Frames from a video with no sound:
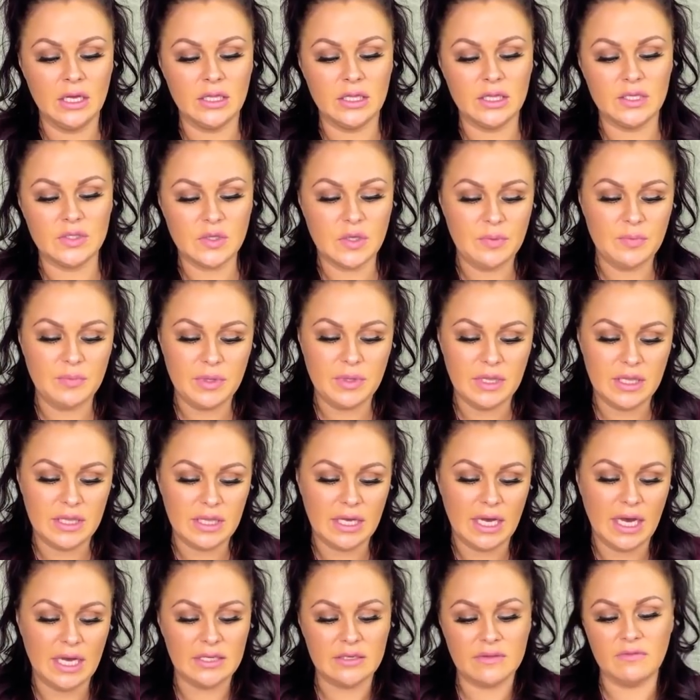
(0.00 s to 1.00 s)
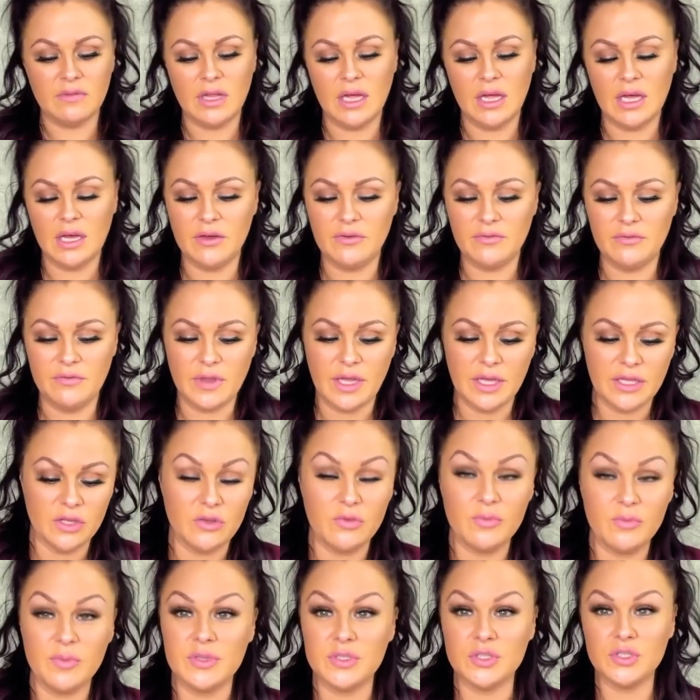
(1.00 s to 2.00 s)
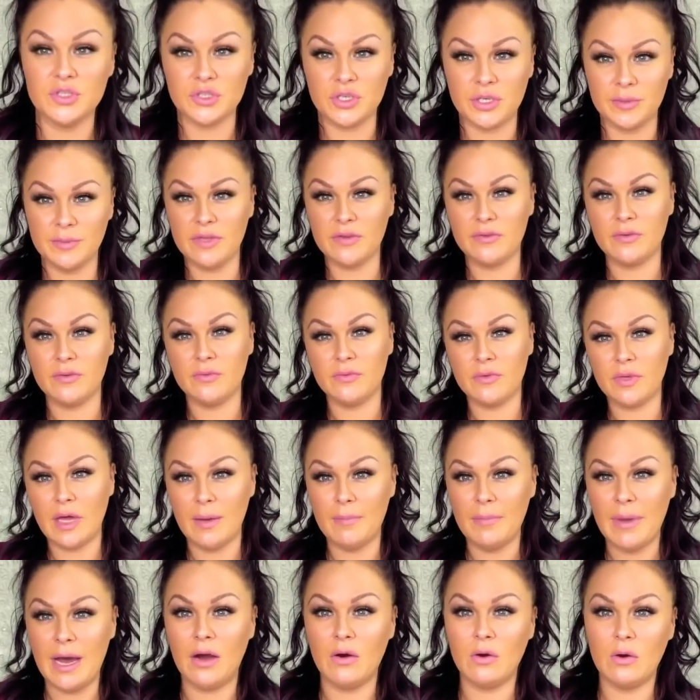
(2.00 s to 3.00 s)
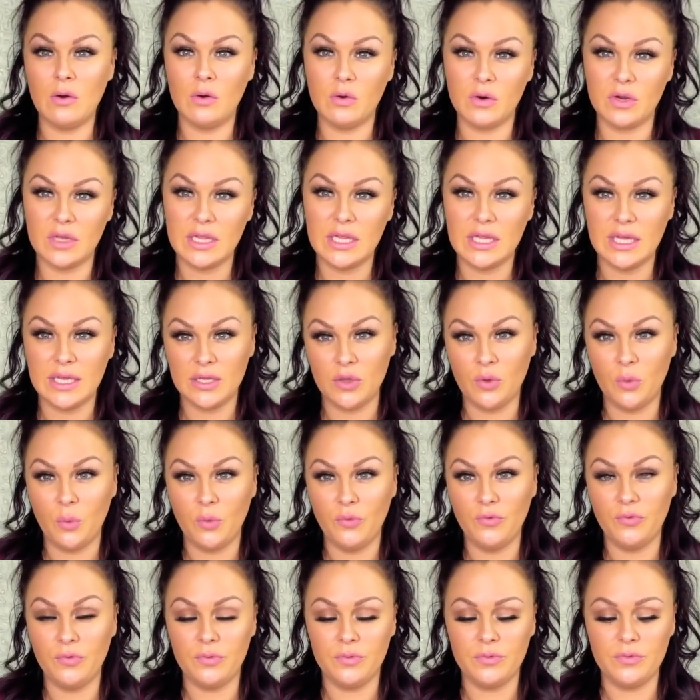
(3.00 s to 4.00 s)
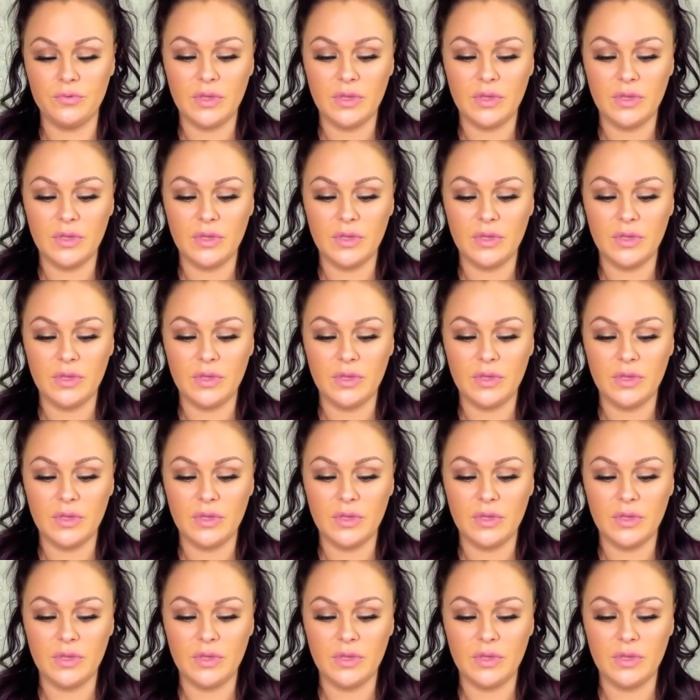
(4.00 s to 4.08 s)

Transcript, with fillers: this could be the kind of love that you've been dreaming about or that you